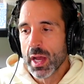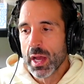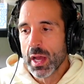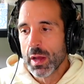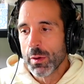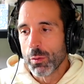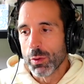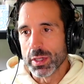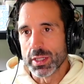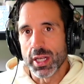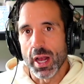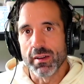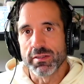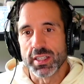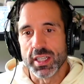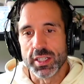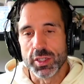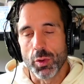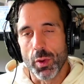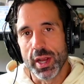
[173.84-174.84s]
with tough
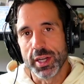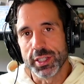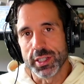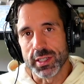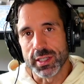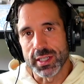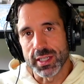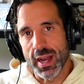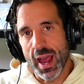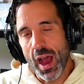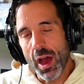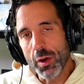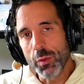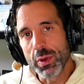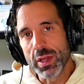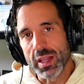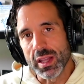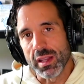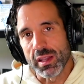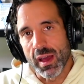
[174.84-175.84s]
situations, and how do we
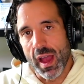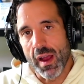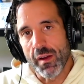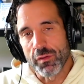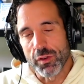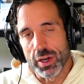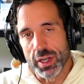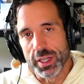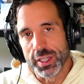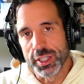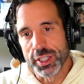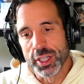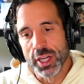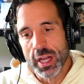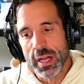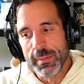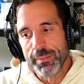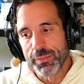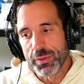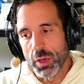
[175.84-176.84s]
leverage
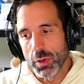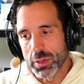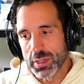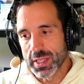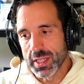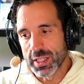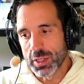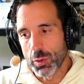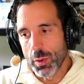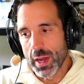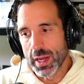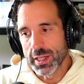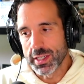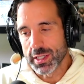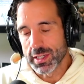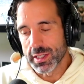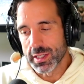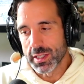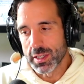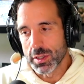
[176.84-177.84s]
those
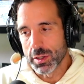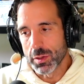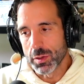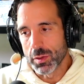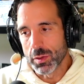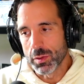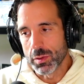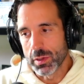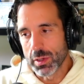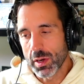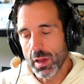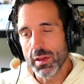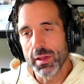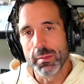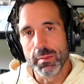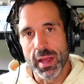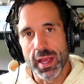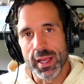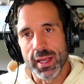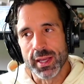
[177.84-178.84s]
situations to not only
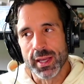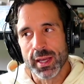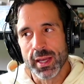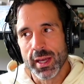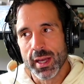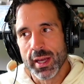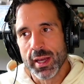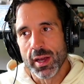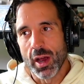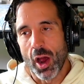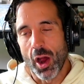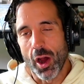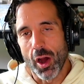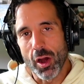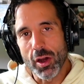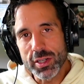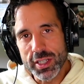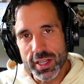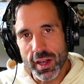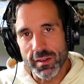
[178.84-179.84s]
make
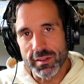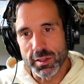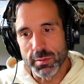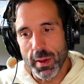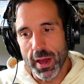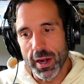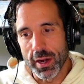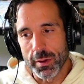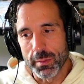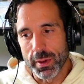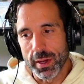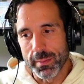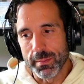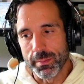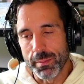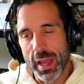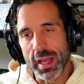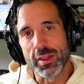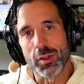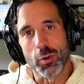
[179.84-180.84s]
ourselves better, but
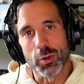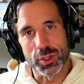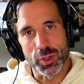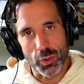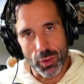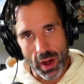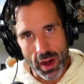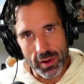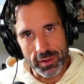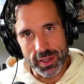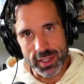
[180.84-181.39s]
make those around us